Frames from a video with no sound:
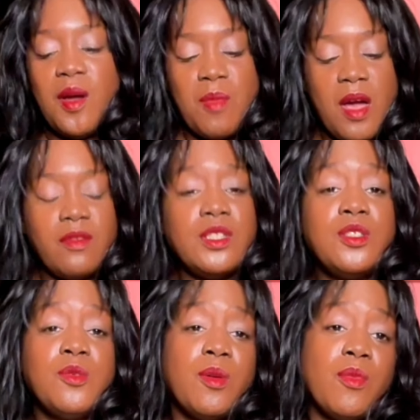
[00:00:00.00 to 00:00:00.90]
I'm gonna have to
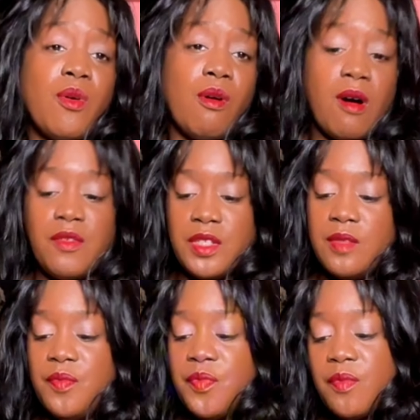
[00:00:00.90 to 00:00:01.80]
do it more
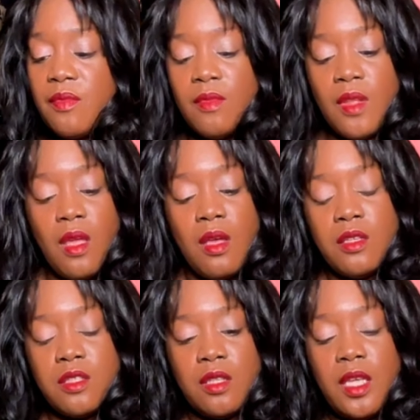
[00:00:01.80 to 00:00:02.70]
often.
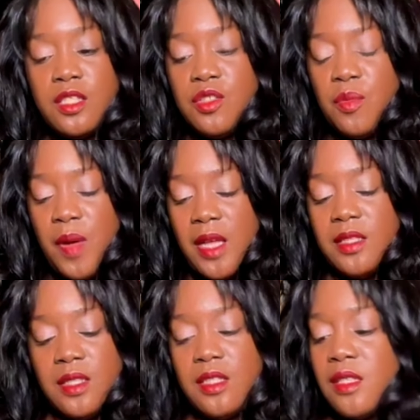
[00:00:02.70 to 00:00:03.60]
So let's do
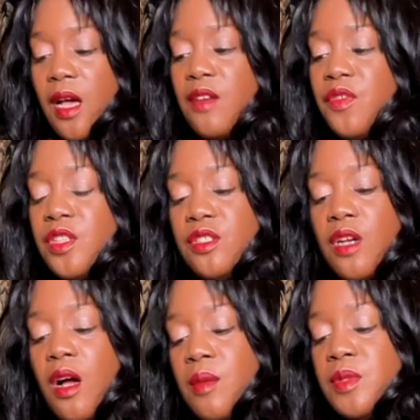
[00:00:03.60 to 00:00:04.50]
Pisces side for the
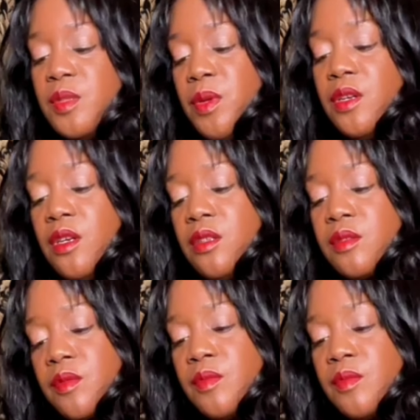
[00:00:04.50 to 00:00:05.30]
job, Spirit.